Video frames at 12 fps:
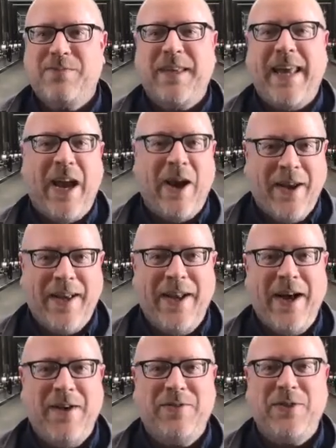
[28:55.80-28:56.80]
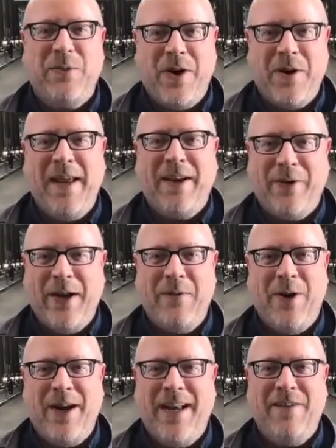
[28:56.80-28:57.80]
caring enough to want to make great
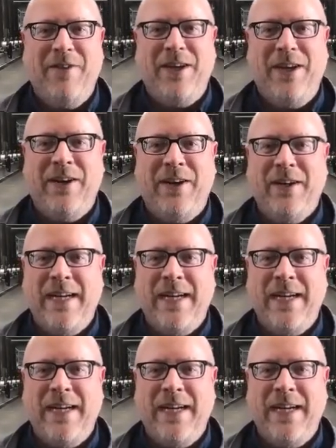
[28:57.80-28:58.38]
wine every year.